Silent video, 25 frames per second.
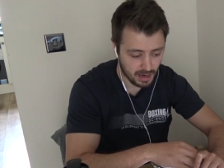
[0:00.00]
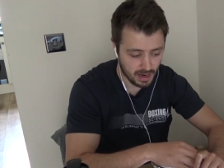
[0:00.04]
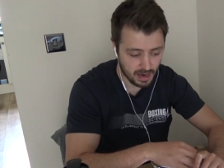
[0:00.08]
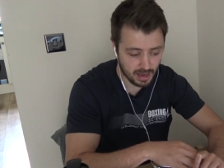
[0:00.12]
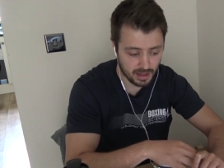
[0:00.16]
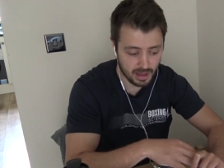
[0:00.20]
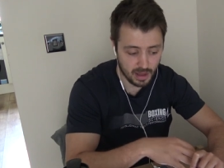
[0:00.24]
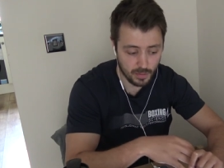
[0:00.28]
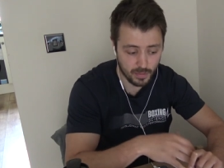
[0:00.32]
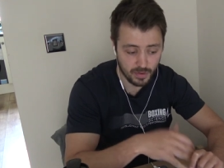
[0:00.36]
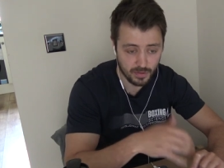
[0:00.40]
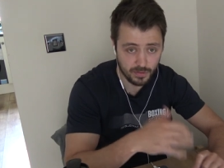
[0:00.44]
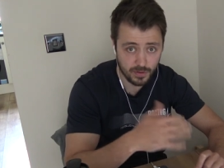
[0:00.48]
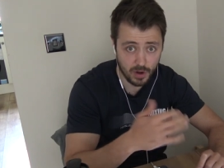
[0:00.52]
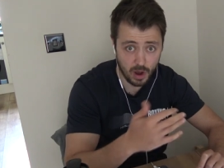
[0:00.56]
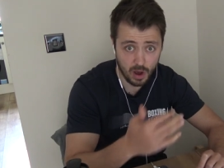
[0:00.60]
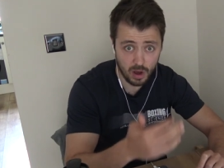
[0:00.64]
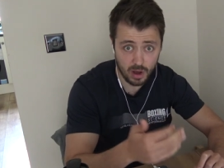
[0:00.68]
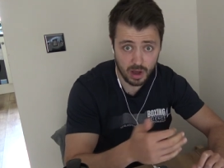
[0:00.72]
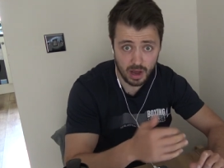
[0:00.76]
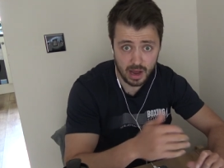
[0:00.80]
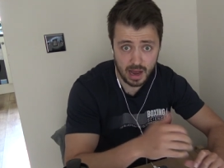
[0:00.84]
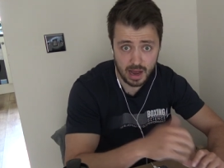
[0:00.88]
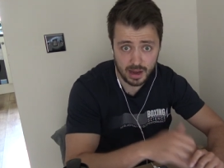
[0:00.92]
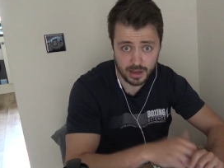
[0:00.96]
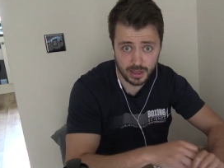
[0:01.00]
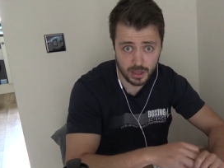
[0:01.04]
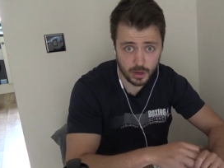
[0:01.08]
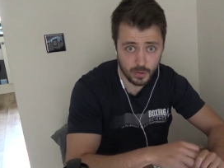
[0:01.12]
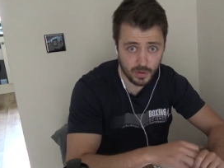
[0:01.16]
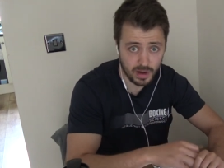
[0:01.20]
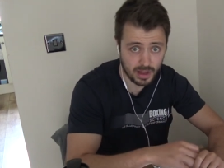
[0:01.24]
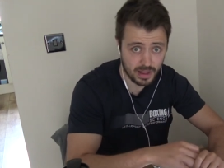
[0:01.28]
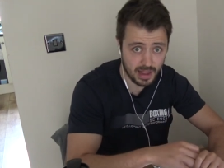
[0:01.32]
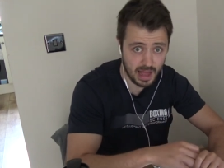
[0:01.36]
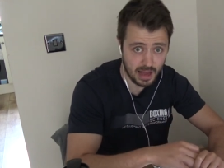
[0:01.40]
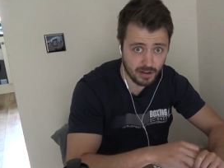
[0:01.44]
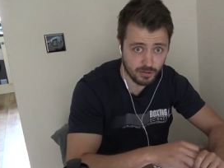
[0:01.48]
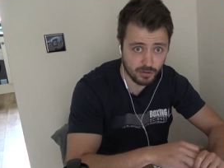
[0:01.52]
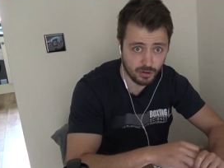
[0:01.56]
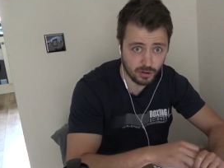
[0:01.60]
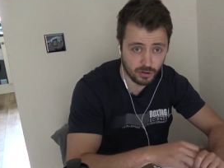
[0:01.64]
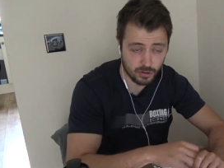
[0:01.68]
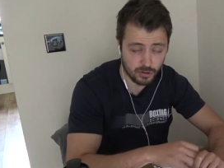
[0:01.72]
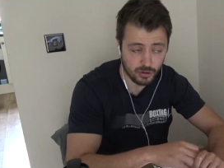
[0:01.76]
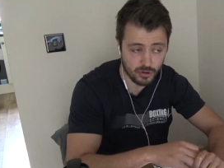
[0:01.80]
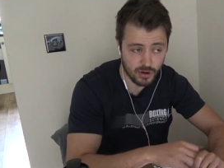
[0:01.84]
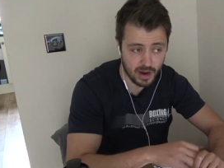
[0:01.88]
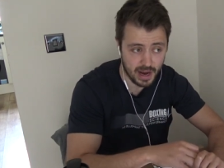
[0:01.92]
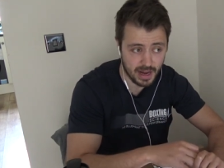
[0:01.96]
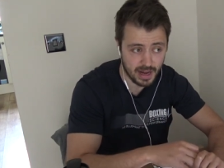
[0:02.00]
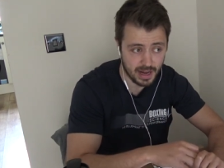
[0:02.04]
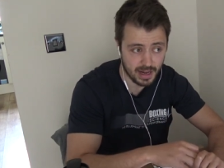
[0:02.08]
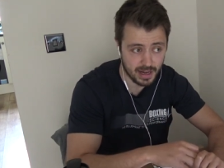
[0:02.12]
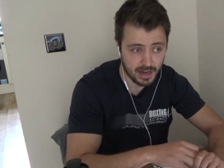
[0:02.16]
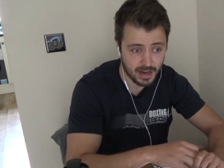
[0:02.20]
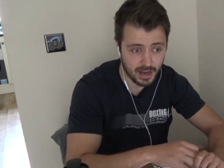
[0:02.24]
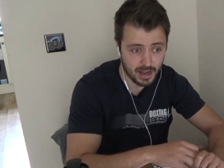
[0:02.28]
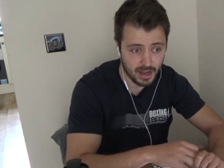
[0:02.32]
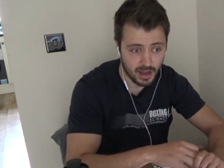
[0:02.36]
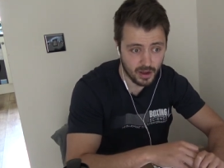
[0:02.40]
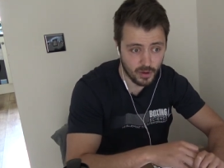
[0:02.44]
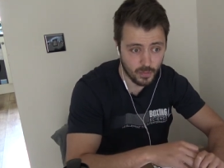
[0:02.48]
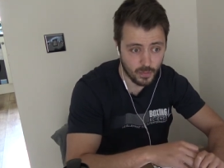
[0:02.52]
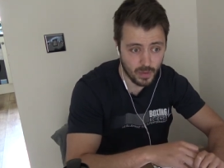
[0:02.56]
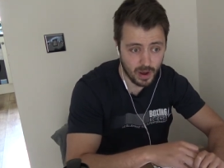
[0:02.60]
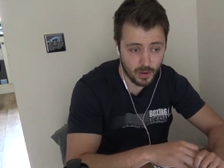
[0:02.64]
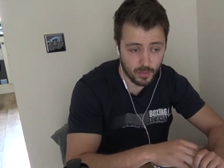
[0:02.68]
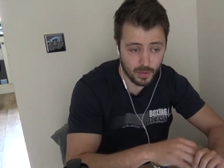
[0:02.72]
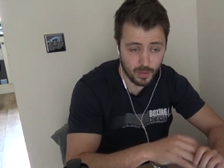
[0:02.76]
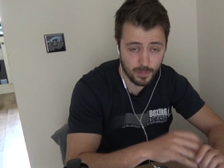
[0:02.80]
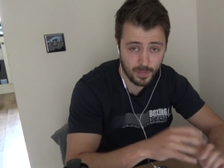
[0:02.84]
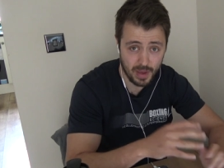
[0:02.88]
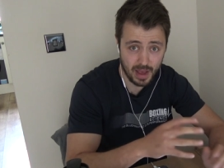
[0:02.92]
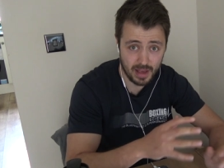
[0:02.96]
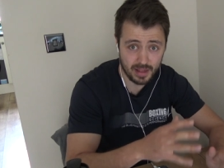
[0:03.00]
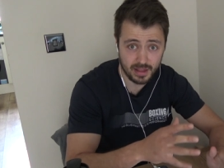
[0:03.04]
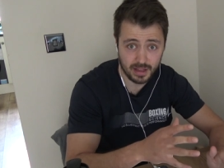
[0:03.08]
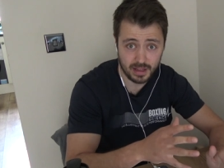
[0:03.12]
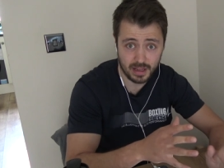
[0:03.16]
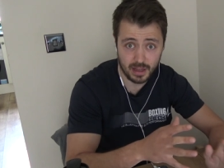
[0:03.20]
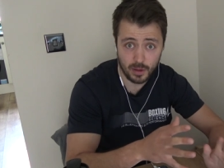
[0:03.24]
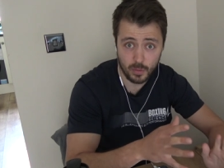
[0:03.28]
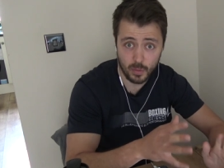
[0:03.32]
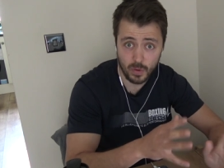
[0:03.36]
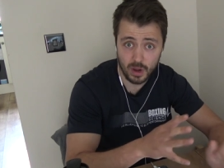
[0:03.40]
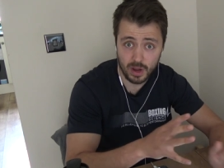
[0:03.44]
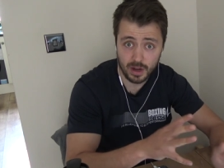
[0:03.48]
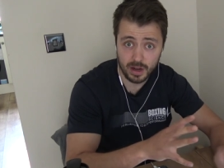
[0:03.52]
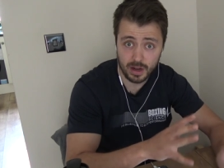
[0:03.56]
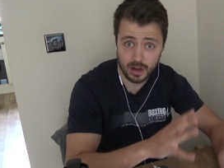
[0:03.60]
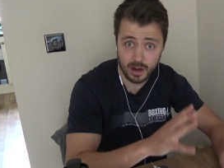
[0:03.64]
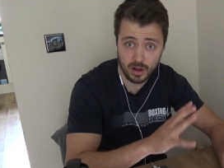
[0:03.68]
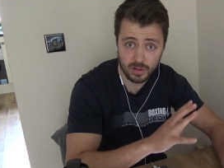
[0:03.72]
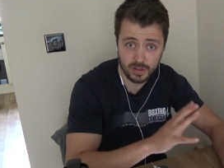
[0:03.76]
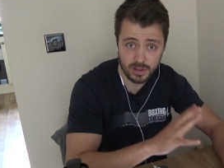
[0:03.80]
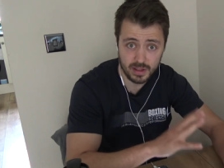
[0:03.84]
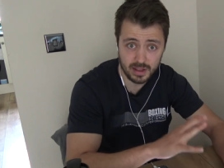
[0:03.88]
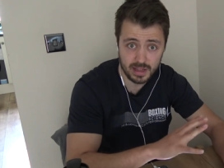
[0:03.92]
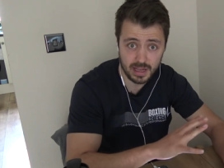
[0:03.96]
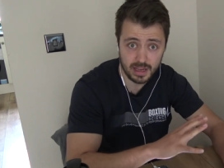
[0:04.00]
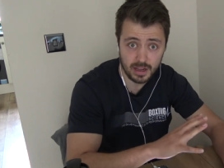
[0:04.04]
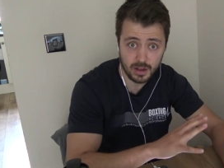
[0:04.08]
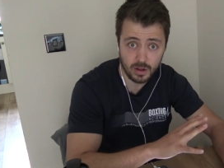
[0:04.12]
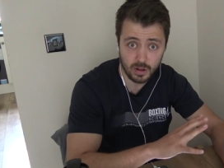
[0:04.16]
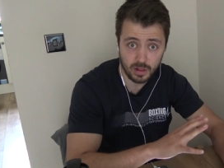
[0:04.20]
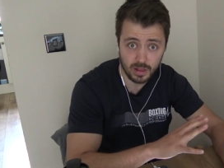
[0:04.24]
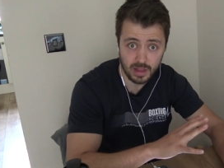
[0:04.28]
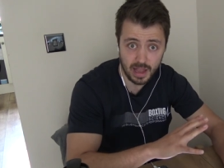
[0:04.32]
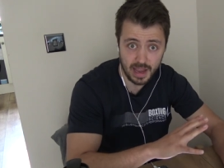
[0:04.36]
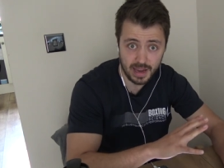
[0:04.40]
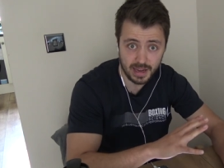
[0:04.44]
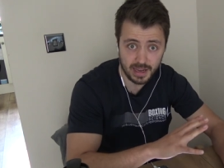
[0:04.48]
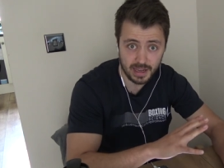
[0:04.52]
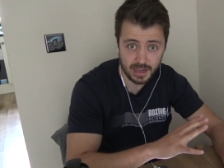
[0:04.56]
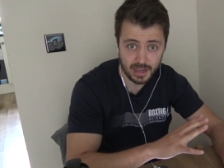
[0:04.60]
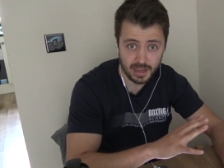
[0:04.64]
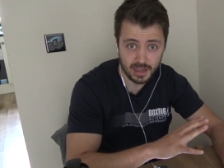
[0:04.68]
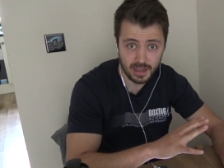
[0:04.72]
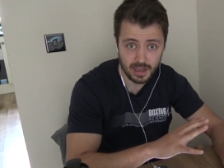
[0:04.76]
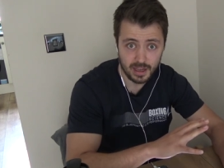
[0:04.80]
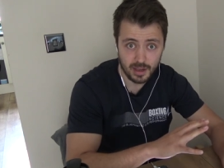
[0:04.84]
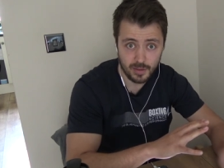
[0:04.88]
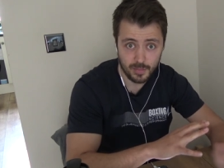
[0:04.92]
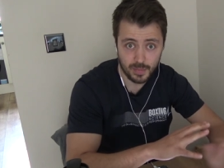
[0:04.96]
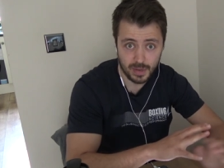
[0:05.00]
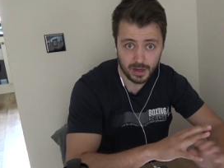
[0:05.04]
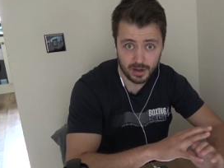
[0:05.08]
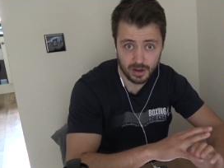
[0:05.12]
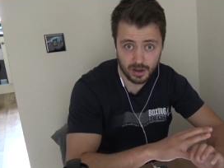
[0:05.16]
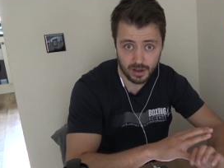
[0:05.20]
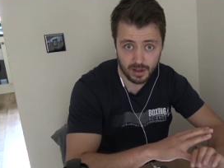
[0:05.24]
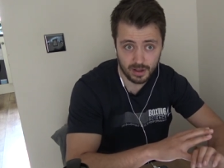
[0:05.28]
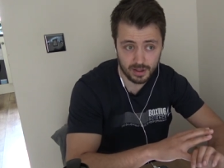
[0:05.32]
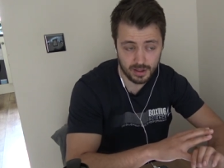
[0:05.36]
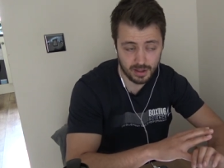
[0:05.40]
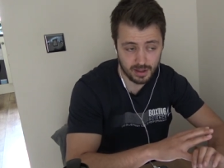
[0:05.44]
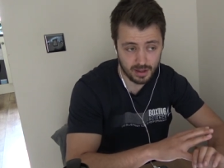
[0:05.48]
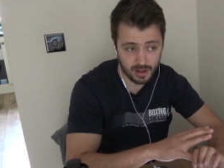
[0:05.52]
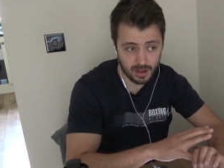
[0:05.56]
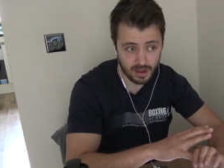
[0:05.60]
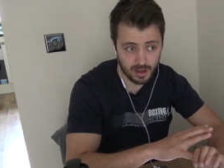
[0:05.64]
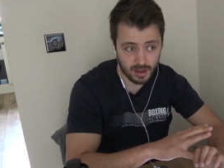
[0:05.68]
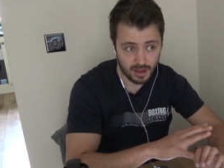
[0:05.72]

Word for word: And then we've got our unilateral training where we're basically working on single leg because